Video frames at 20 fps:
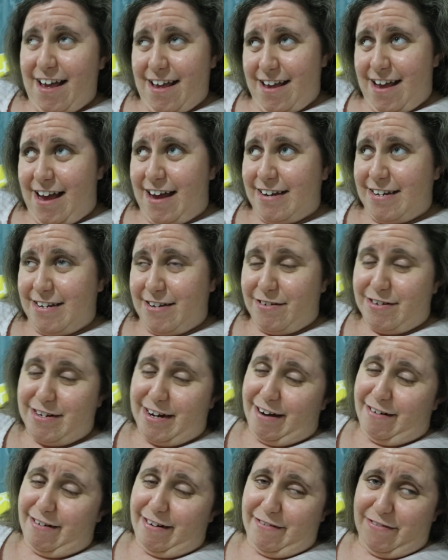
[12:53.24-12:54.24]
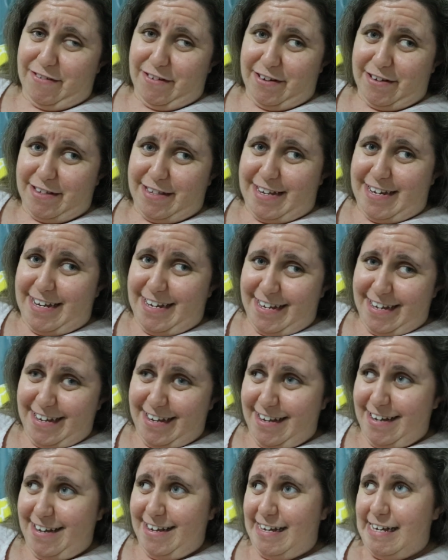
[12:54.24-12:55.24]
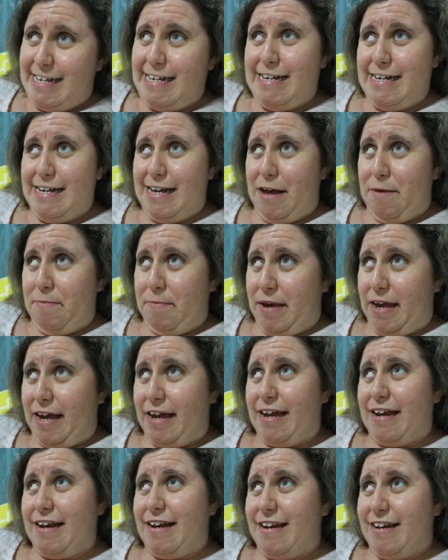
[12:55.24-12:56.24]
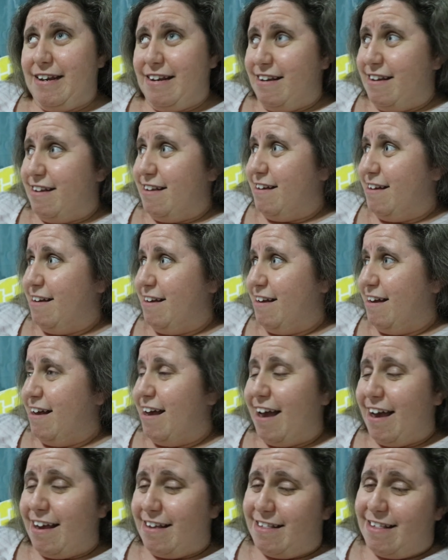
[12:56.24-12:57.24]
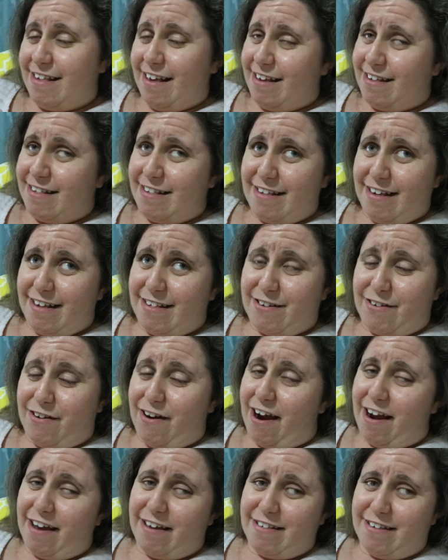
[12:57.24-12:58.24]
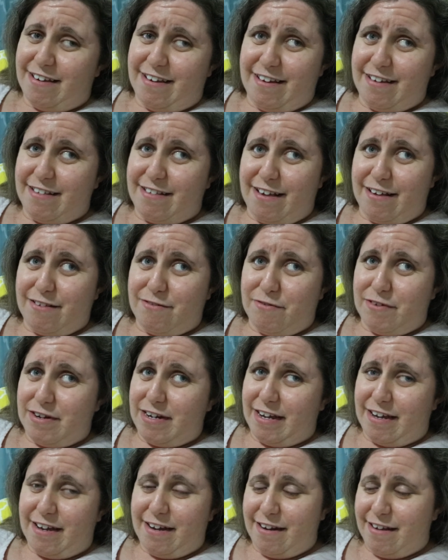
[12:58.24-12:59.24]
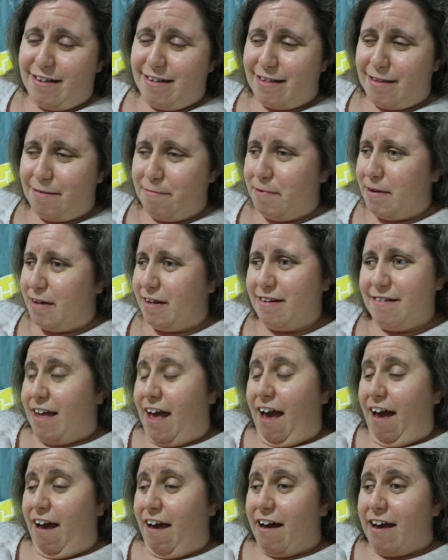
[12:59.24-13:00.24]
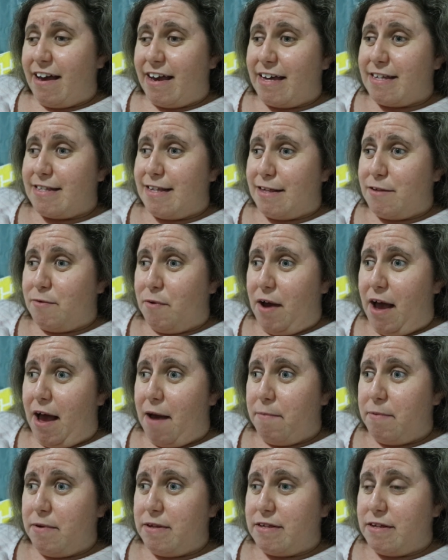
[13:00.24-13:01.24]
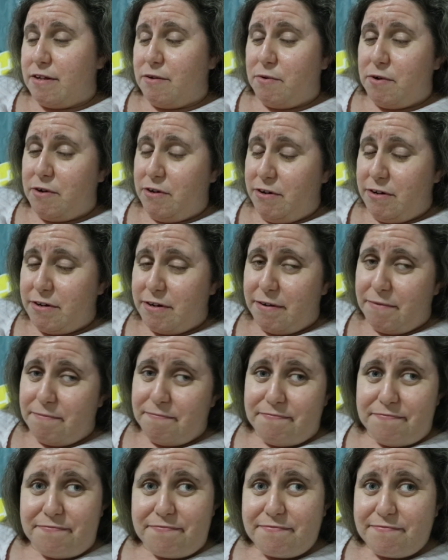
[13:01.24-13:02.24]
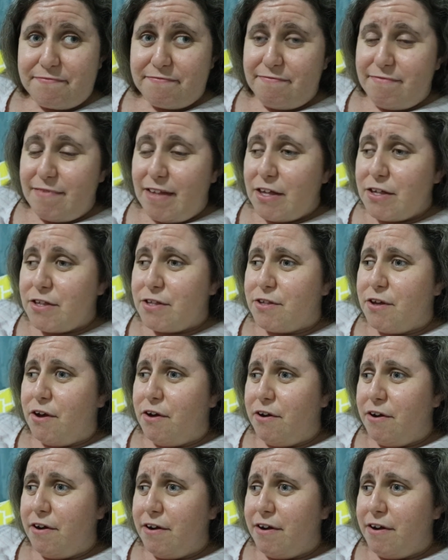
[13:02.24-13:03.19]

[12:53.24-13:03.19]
until January 1st. I mean, it's crazy. It's ridiculous, but yeah, I guess that's what happens in the world. So,